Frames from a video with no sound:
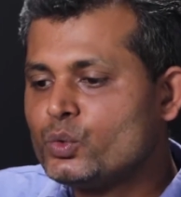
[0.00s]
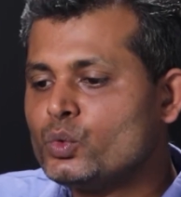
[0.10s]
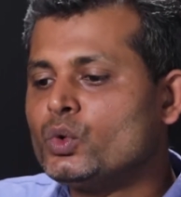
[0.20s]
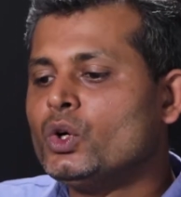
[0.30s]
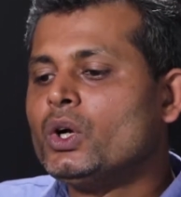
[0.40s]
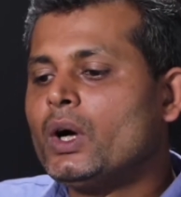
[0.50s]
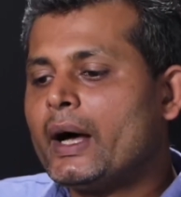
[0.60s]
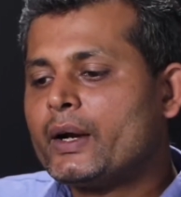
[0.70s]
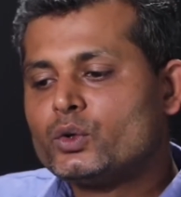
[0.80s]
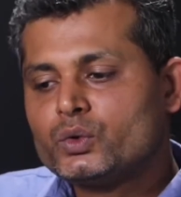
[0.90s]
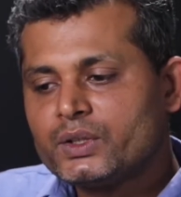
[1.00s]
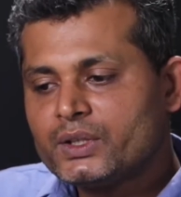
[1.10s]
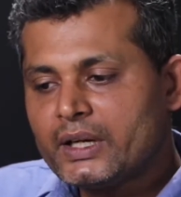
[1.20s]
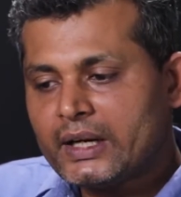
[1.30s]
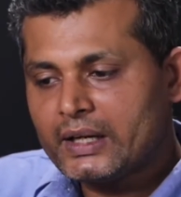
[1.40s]
to around
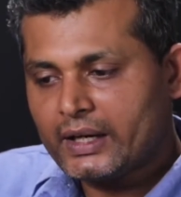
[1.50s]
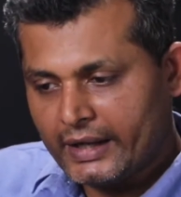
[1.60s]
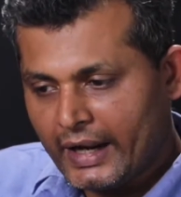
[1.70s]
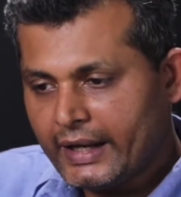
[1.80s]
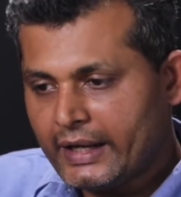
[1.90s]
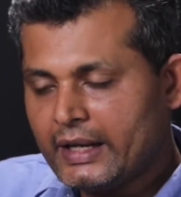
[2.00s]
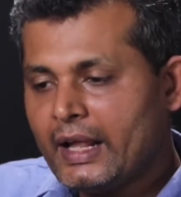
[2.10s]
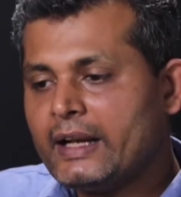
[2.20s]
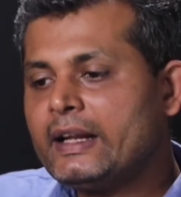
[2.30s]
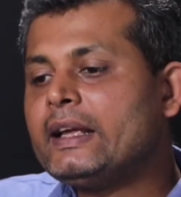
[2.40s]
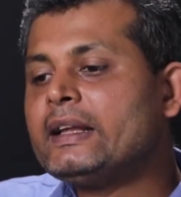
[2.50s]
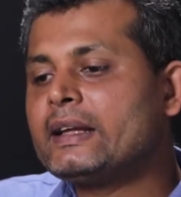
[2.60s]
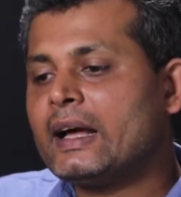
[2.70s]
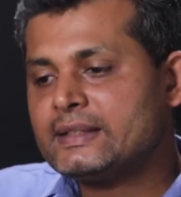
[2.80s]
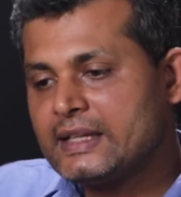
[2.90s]
2009
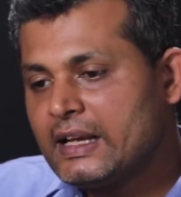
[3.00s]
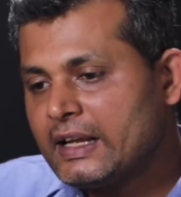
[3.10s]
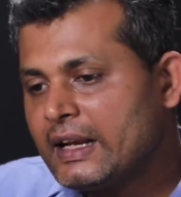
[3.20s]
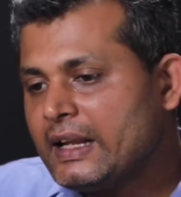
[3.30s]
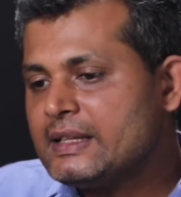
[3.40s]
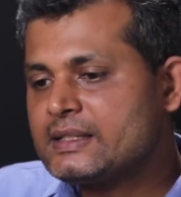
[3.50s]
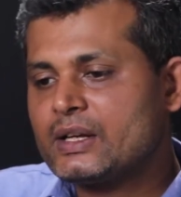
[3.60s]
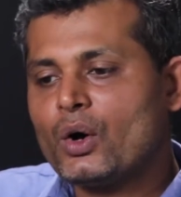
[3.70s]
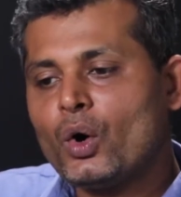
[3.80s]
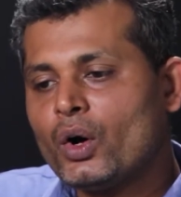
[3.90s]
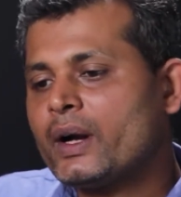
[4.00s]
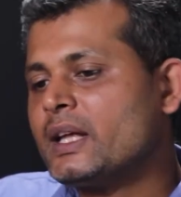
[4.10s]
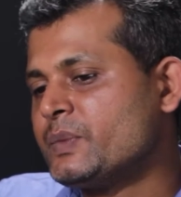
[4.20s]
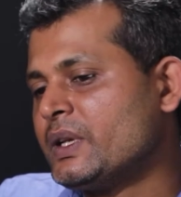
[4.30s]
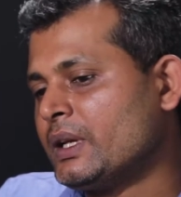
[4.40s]
has increased or has
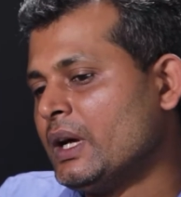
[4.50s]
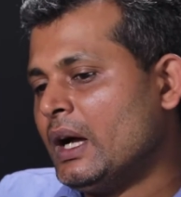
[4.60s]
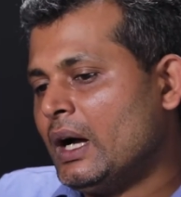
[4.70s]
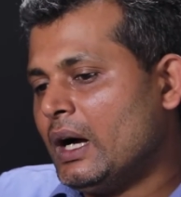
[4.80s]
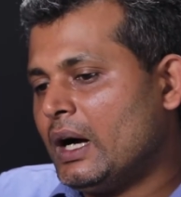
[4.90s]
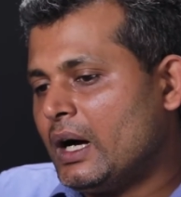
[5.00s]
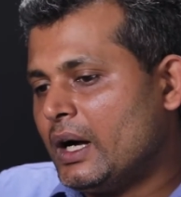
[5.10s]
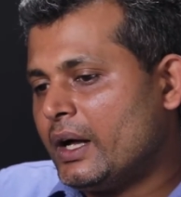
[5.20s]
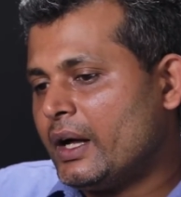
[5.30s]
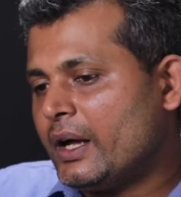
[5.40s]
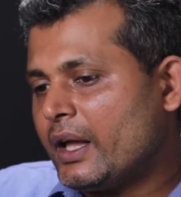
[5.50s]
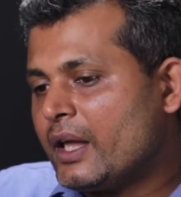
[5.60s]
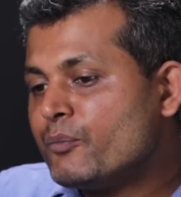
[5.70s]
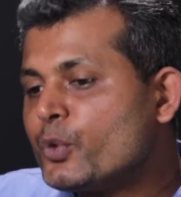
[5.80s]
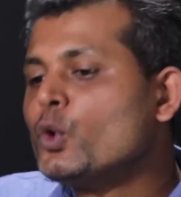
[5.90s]
been
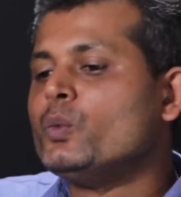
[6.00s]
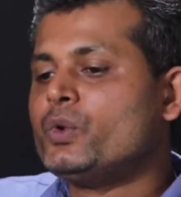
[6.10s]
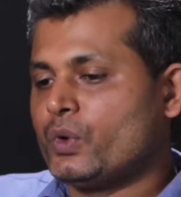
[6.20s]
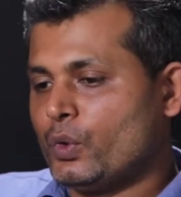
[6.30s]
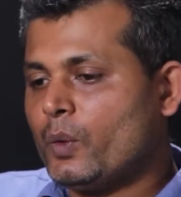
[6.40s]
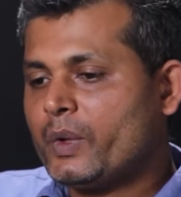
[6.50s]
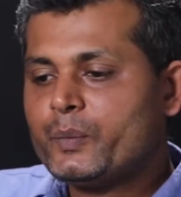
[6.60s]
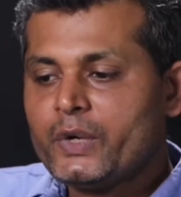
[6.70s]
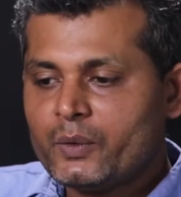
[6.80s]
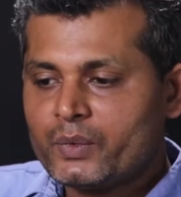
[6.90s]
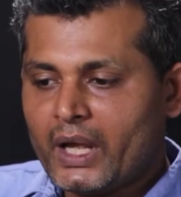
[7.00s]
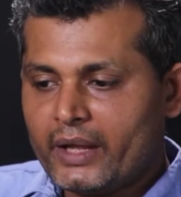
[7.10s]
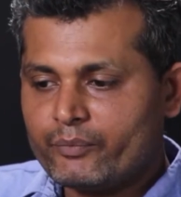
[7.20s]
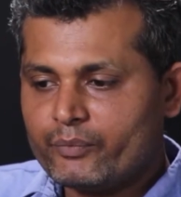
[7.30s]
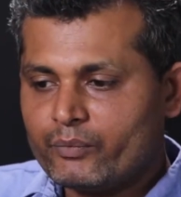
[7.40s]
improved over a period of
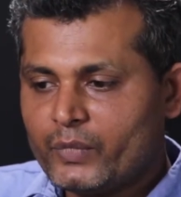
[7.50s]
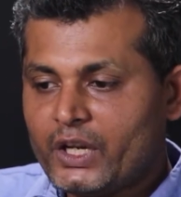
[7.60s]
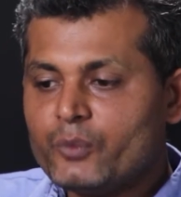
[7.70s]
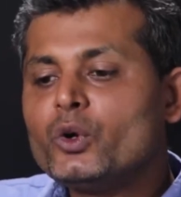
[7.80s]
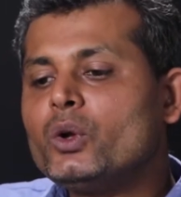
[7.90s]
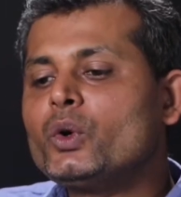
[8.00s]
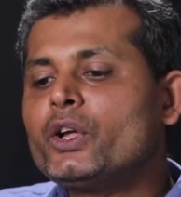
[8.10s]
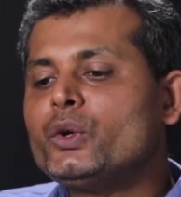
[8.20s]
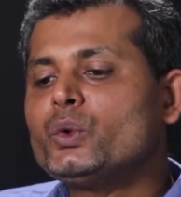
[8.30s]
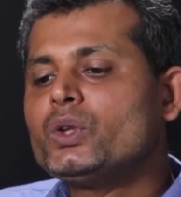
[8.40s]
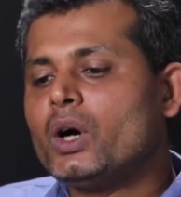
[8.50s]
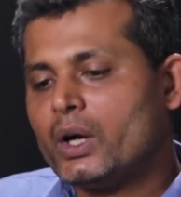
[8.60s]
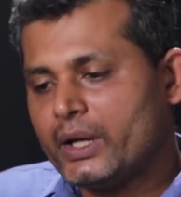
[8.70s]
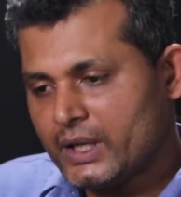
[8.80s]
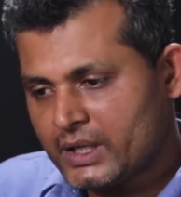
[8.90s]
time. But if we look into
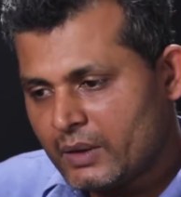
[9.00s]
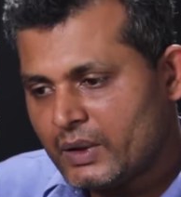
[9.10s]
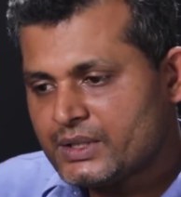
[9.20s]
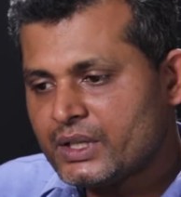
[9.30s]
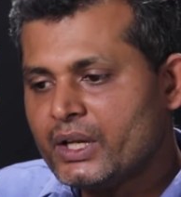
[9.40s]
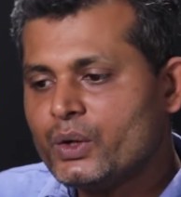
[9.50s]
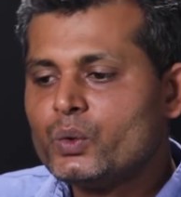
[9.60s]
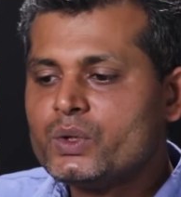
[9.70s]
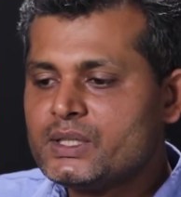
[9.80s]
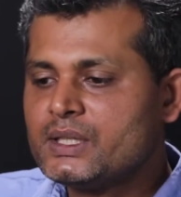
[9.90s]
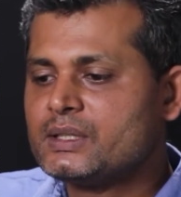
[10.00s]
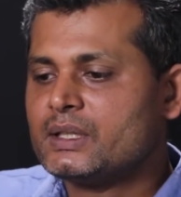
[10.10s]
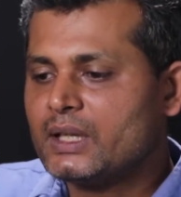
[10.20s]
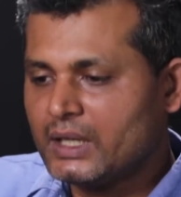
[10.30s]
the tribal scenario, which is